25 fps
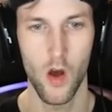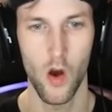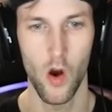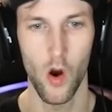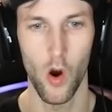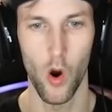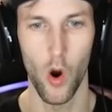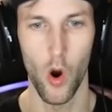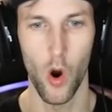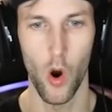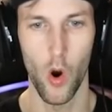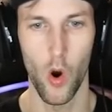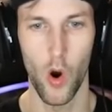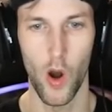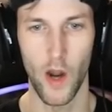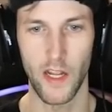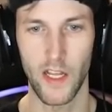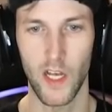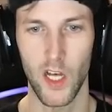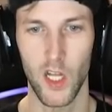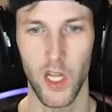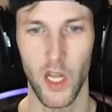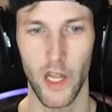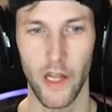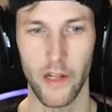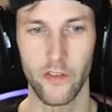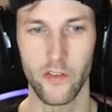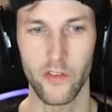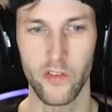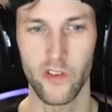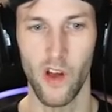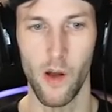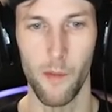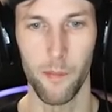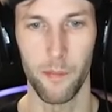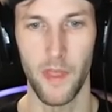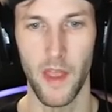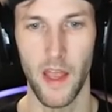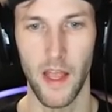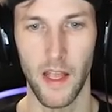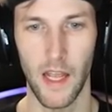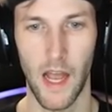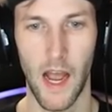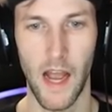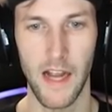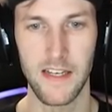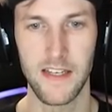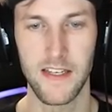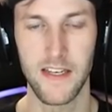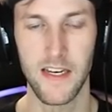Oh, I clicked something.
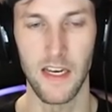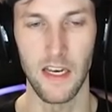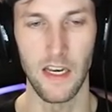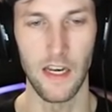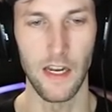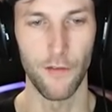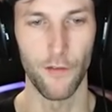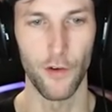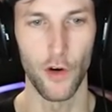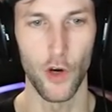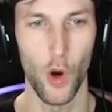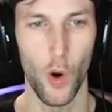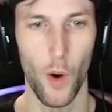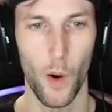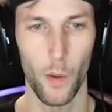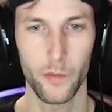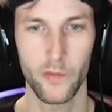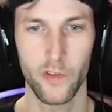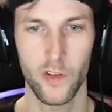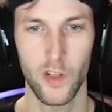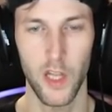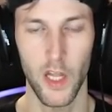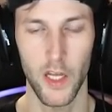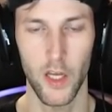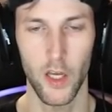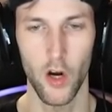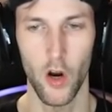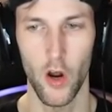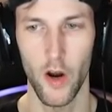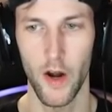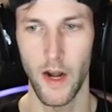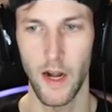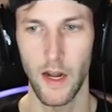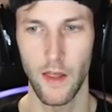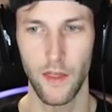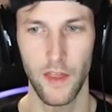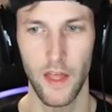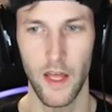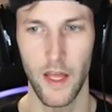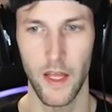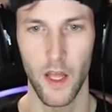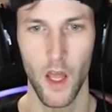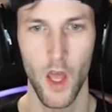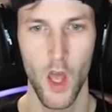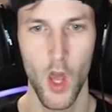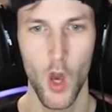I didn't even know I was clicking on anything.